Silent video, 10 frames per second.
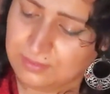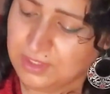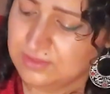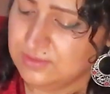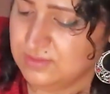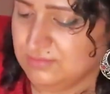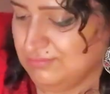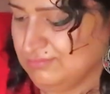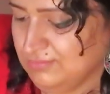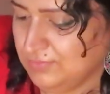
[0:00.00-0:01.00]
but
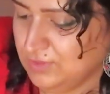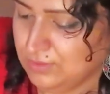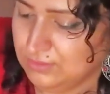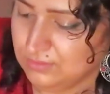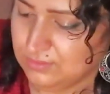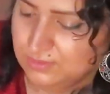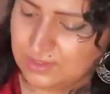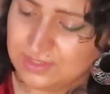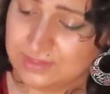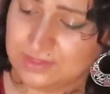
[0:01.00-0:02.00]
you know,
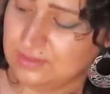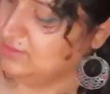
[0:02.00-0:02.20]
as I said,